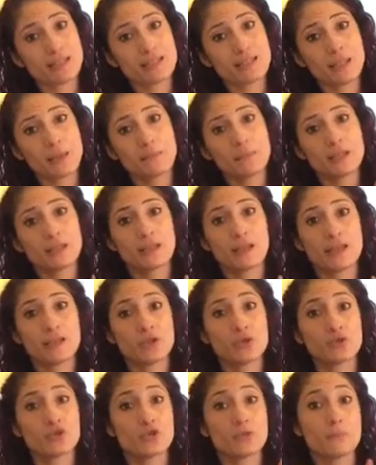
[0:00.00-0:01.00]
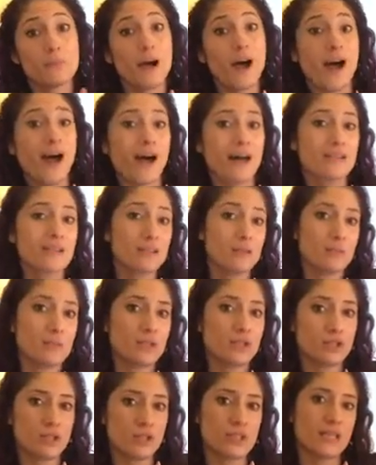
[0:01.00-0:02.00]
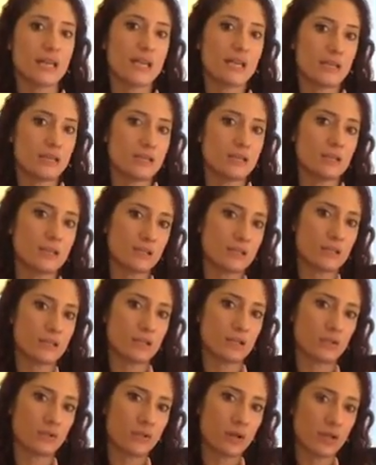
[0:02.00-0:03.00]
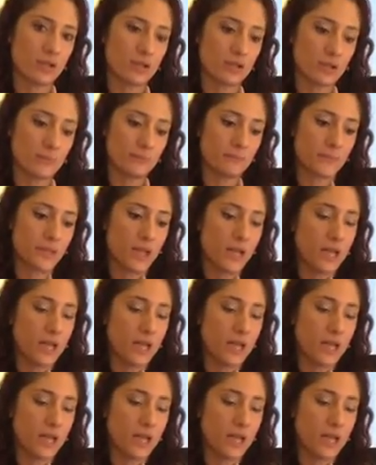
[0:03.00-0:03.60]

it's something that you should possibly just take into consideration.